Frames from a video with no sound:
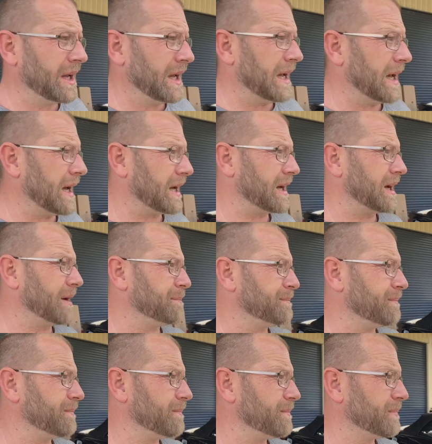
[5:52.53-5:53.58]

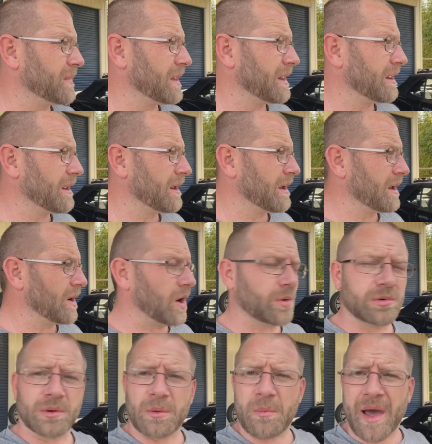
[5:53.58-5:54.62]
I
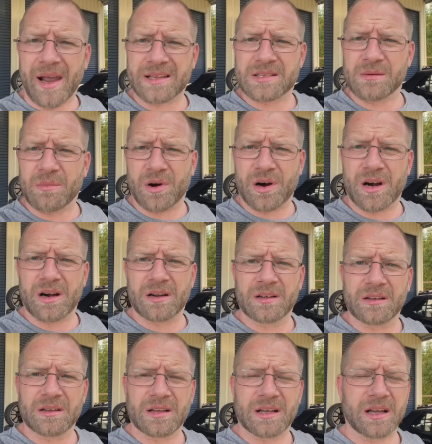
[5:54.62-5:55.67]
will be back tomorrow.
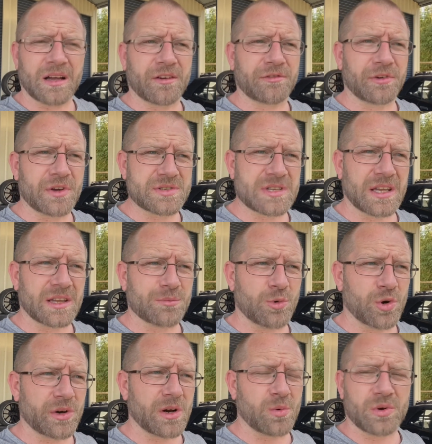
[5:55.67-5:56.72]
First thing in the
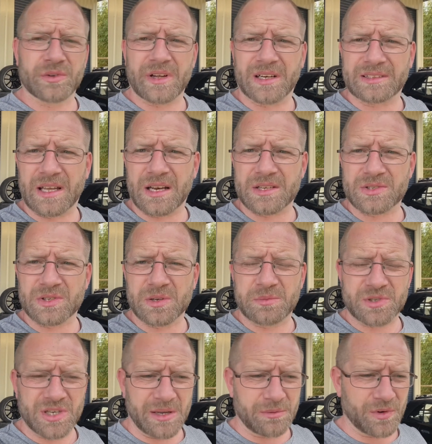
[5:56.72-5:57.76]
morning, I will duck down to Super
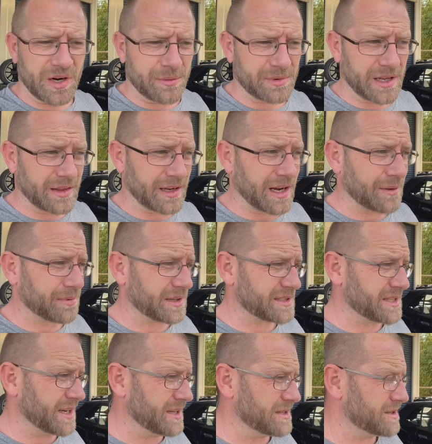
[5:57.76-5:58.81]
Cheap and grab another couple of
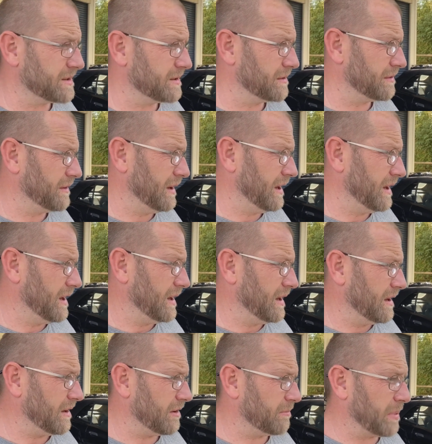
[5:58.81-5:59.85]
tins of
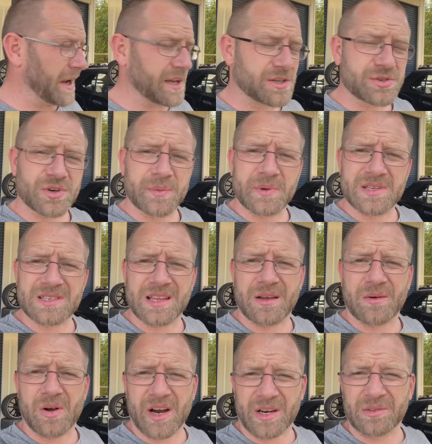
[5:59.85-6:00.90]
paint strippers, so
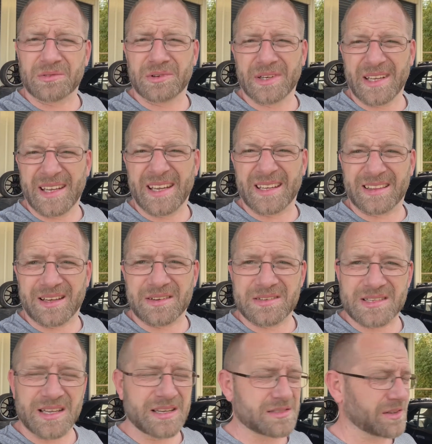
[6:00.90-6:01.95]
that way I can really get
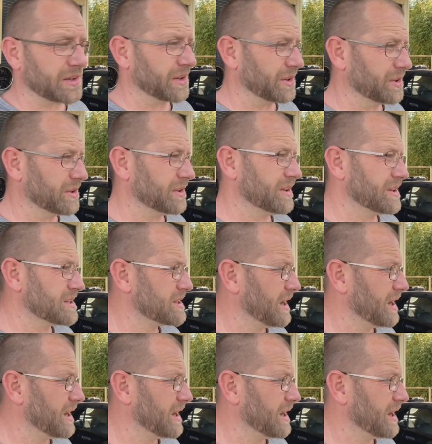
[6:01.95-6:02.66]
those things looking good, because